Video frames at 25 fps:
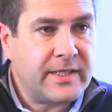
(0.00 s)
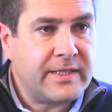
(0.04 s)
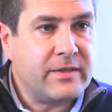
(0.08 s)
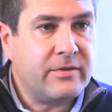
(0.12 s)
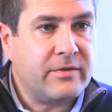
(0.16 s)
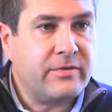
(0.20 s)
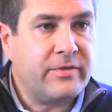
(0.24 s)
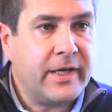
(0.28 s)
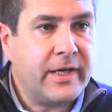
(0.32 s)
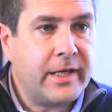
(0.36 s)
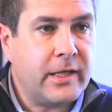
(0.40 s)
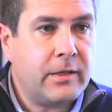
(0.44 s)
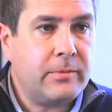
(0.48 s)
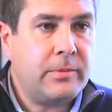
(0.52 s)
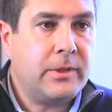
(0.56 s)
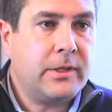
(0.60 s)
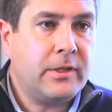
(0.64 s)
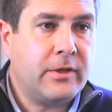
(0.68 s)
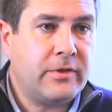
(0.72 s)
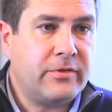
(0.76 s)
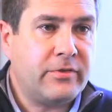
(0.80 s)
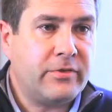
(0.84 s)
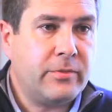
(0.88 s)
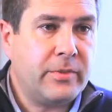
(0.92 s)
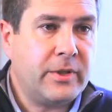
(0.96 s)
is available
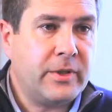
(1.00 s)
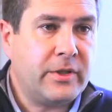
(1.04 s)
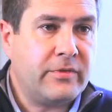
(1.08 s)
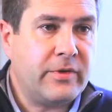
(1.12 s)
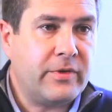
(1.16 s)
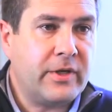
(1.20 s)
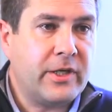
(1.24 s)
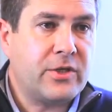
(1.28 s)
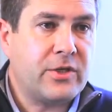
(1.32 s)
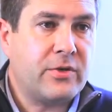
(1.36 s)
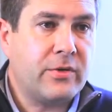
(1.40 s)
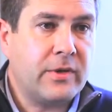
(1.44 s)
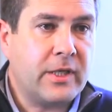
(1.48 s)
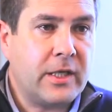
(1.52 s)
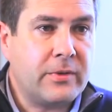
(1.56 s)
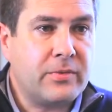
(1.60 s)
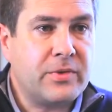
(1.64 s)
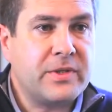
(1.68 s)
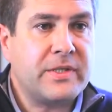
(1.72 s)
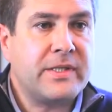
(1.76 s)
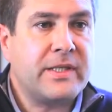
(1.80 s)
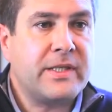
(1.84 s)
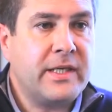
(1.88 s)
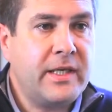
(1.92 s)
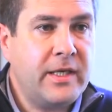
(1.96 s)
now for manufacturing, that
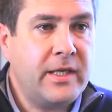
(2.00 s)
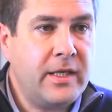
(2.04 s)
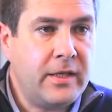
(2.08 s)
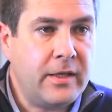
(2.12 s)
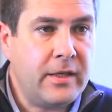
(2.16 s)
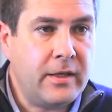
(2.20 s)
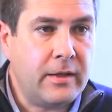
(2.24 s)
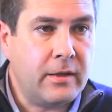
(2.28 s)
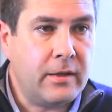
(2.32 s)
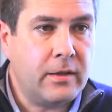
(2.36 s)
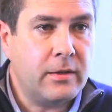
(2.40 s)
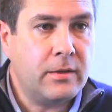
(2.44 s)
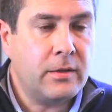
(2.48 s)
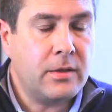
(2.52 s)
was key